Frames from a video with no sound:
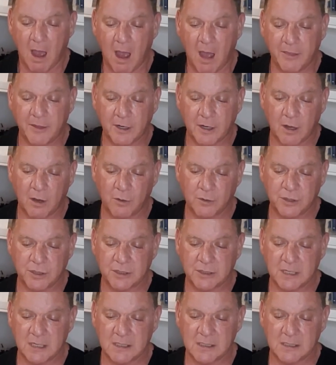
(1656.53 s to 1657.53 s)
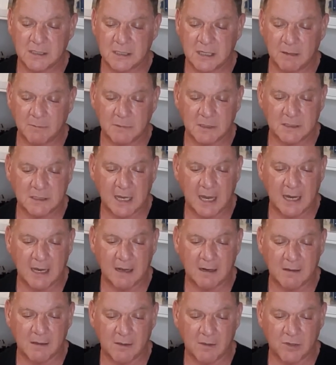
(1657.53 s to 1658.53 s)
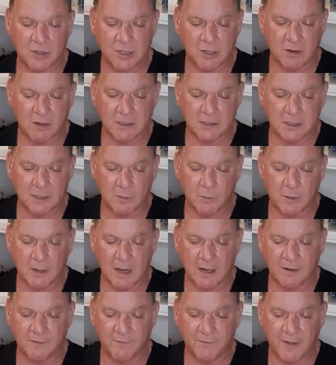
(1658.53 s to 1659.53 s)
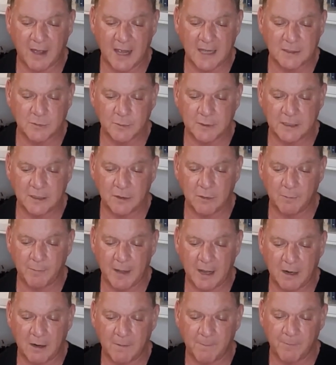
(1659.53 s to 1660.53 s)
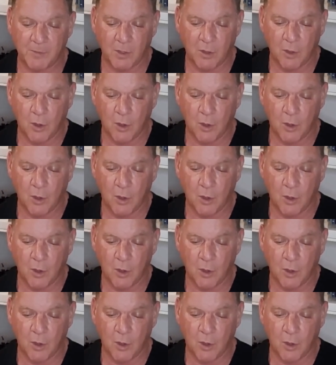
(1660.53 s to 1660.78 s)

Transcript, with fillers: Other coaches didn't seem to take it seriously when I'd advise we need to do better